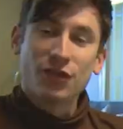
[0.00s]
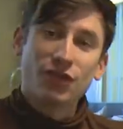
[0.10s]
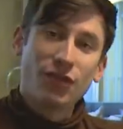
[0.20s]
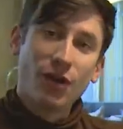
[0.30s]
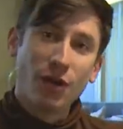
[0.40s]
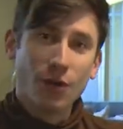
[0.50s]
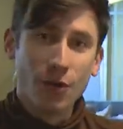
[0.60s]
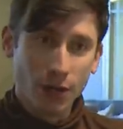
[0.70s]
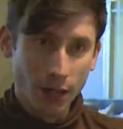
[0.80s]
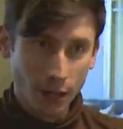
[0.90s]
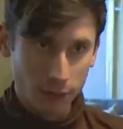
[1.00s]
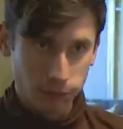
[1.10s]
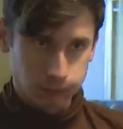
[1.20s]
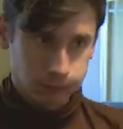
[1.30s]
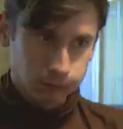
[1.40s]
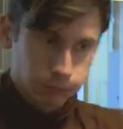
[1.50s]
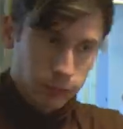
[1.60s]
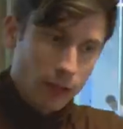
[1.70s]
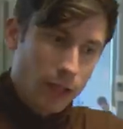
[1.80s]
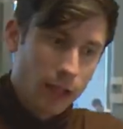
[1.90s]
So
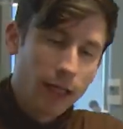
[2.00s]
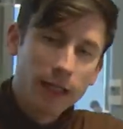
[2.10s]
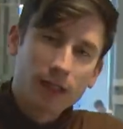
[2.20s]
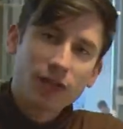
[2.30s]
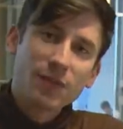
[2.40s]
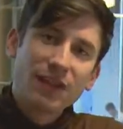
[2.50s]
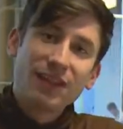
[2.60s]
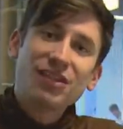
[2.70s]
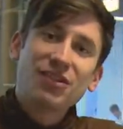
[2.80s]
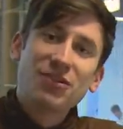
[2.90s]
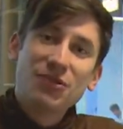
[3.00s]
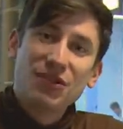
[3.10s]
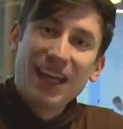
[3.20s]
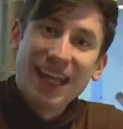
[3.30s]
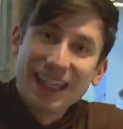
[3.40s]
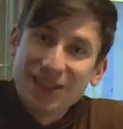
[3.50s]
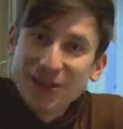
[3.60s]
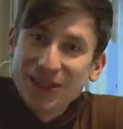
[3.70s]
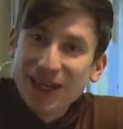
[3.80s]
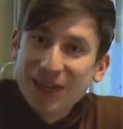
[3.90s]
uh, excuse me, this Tuesday
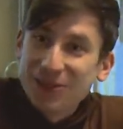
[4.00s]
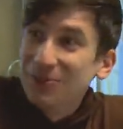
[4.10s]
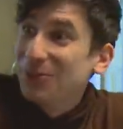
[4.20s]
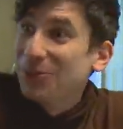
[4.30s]
turned out to